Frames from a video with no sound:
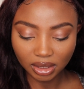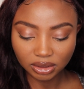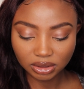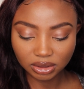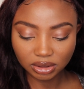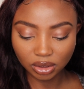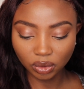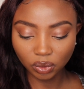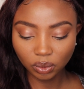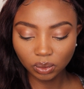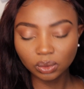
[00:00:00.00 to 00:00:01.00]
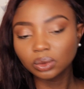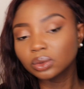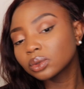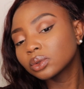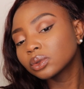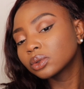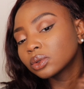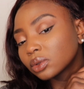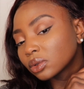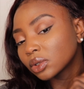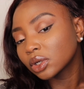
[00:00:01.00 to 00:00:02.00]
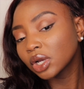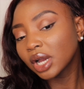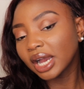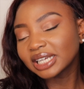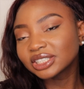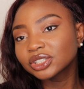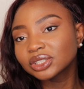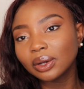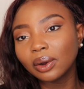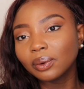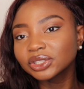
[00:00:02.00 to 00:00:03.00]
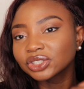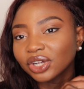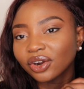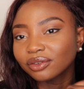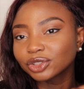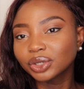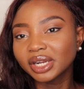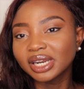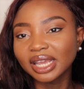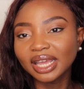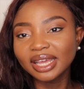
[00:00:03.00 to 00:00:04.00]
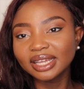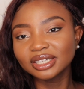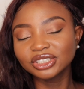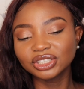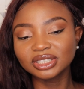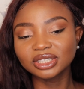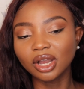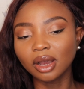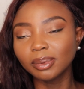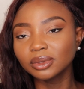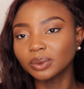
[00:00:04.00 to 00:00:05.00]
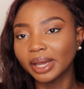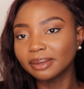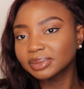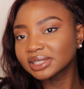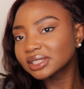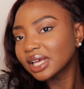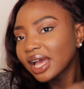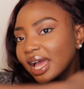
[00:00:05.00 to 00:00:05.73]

So I just always start off straightening it, just a couple swipes,